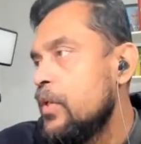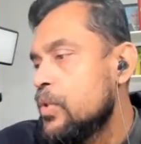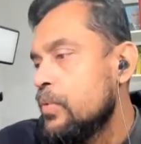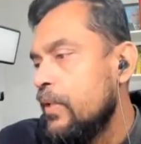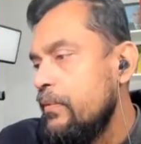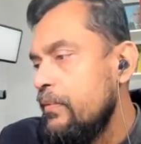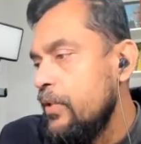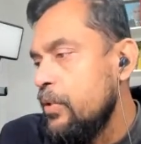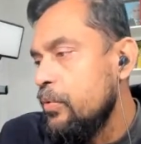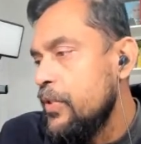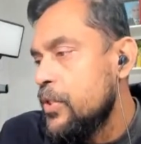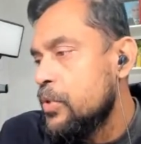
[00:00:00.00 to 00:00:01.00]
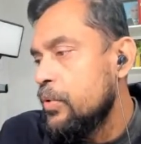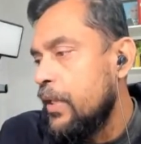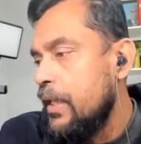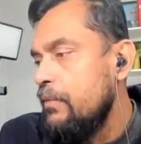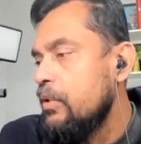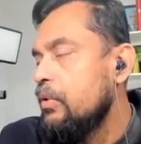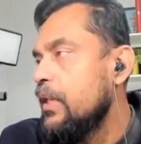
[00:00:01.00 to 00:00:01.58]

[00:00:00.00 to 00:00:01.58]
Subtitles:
So what we will do is today we're going to